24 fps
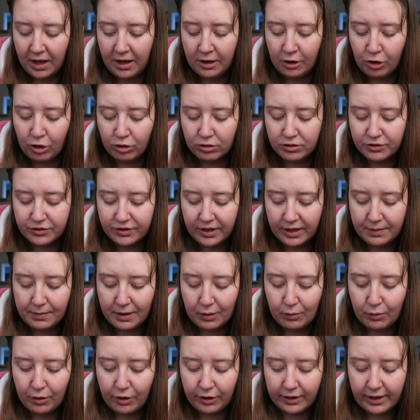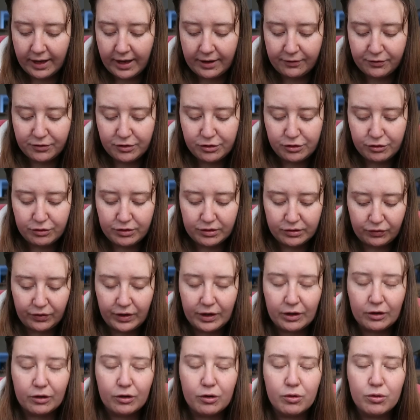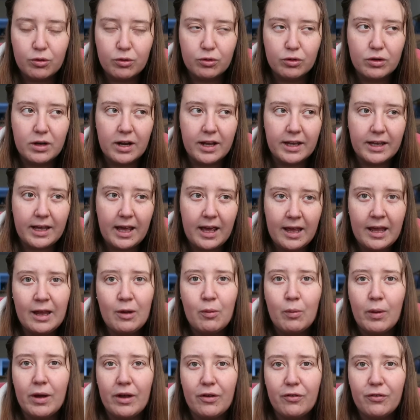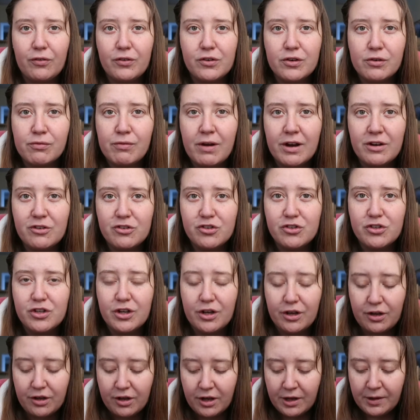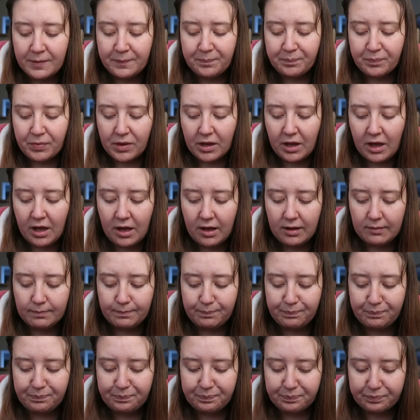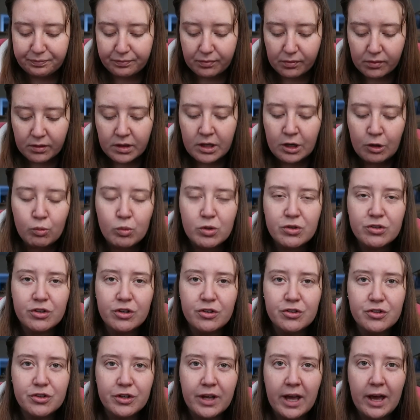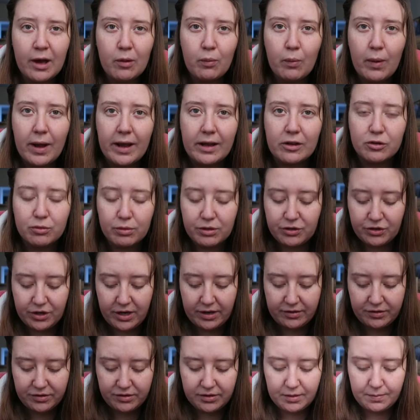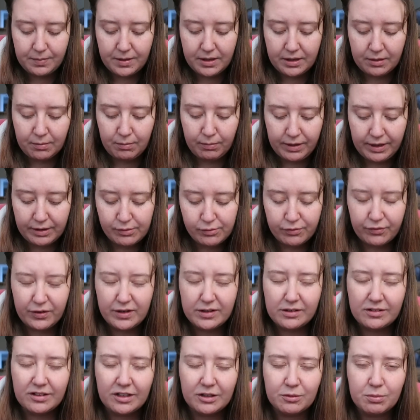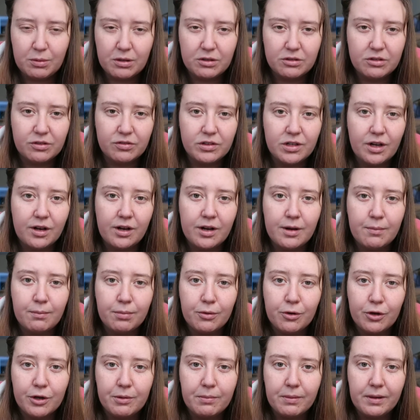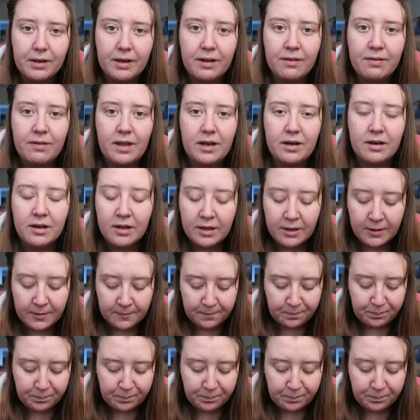alongside my work I have to do this thing called like AWIF to register um, with Social Care Wales which has to be completed within six months of starting employment and then